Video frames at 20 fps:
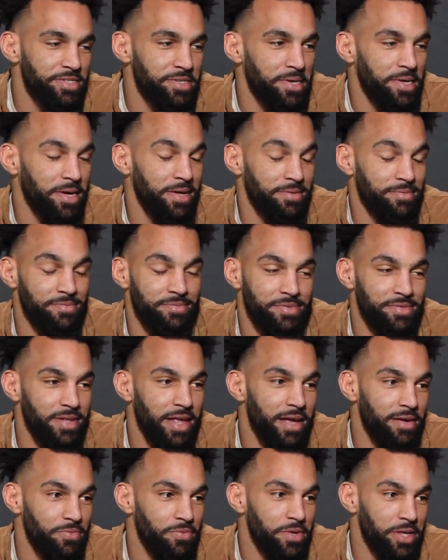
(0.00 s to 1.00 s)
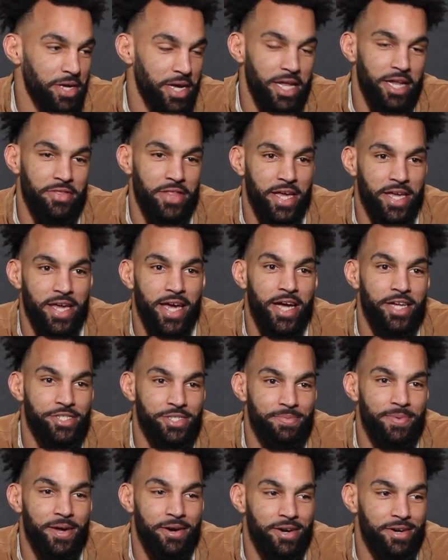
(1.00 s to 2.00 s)
to, when you get in that cage,
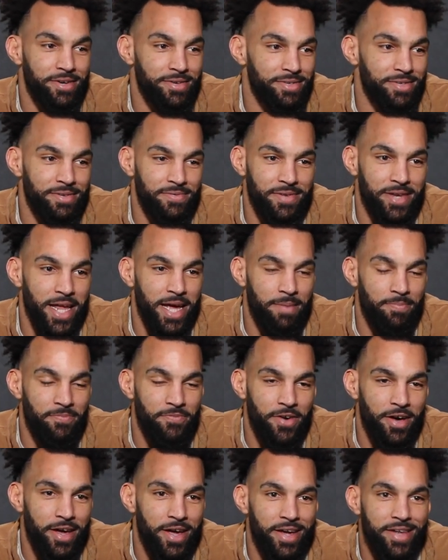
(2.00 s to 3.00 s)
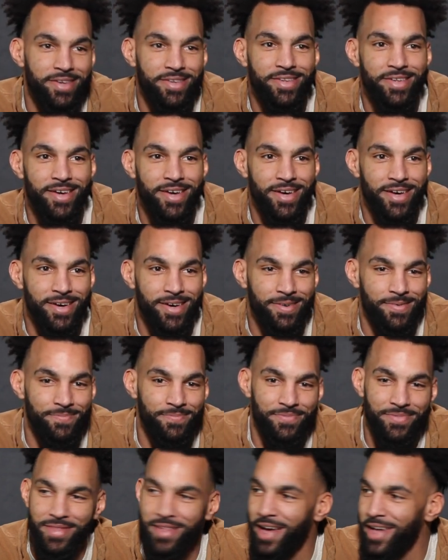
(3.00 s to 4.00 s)
you better damn fight.
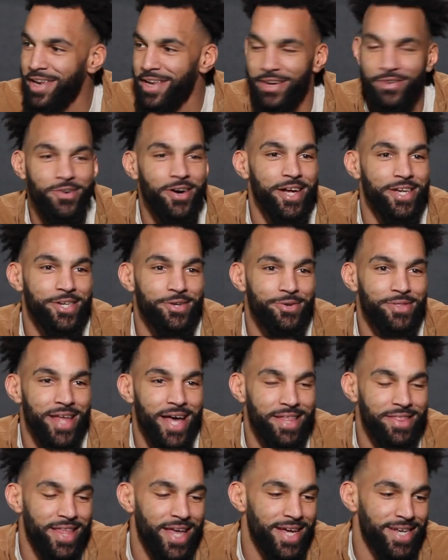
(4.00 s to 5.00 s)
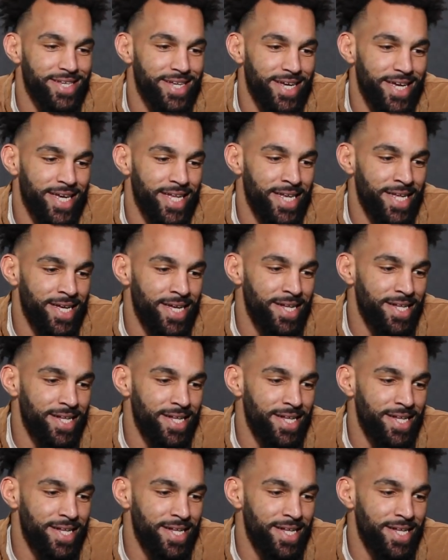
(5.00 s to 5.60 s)
Um, I didn't quite do that that night.